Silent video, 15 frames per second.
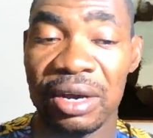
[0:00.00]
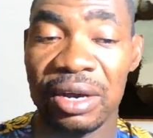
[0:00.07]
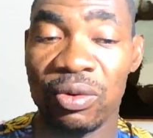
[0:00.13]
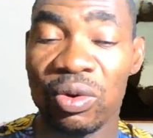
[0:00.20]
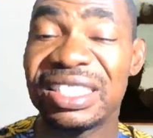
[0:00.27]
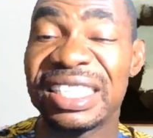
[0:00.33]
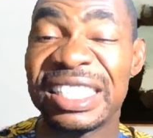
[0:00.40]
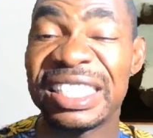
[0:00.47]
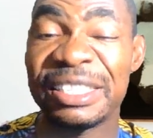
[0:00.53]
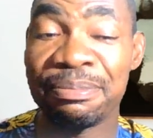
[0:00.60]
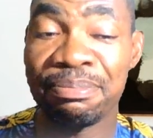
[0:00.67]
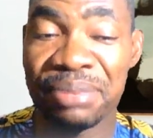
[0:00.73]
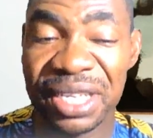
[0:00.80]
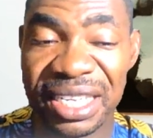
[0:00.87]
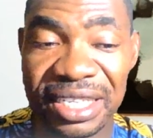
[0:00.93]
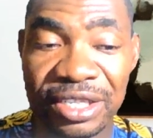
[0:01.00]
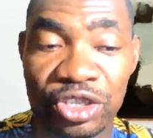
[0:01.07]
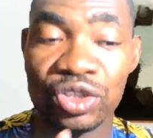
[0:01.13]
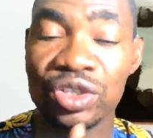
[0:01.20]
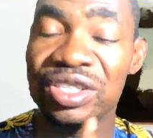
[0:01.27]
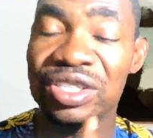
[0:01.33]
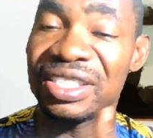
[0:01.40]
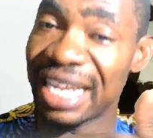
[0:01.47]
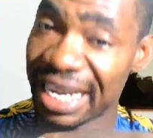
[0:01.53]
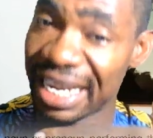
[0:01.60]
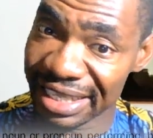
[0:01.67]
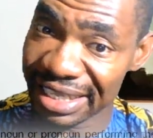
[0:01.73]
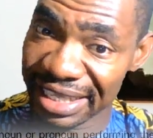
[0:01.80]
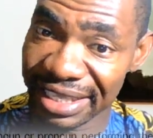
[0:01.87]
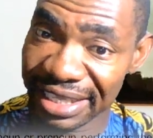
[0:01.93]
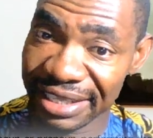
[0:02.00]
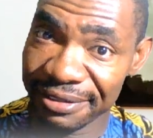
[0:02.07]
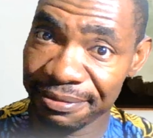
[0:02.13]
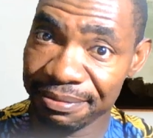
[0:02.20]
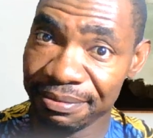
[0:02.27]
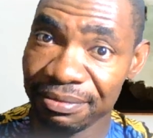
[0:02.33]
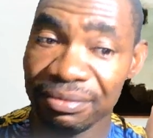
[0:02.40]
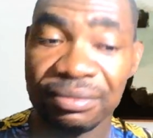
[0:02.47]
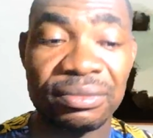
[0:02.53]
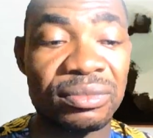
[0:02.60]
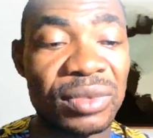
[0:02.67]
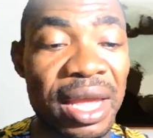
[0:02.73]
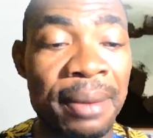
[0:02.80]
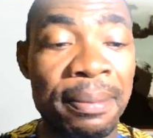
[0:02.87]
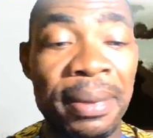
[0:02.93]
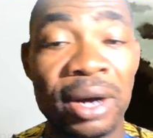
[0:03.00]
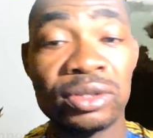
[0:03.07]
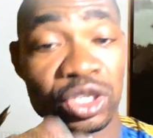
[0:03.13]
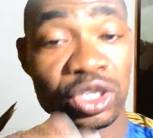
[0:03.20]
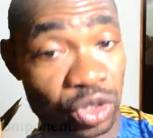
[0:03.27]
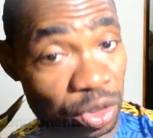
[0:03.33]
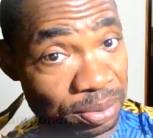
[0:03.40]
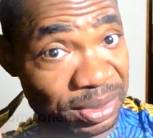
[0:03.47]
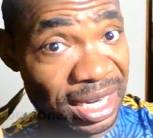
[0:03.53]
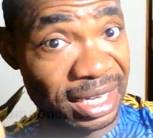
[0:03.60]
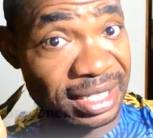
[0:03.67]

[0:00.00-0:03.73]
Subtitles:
is being said about the subject.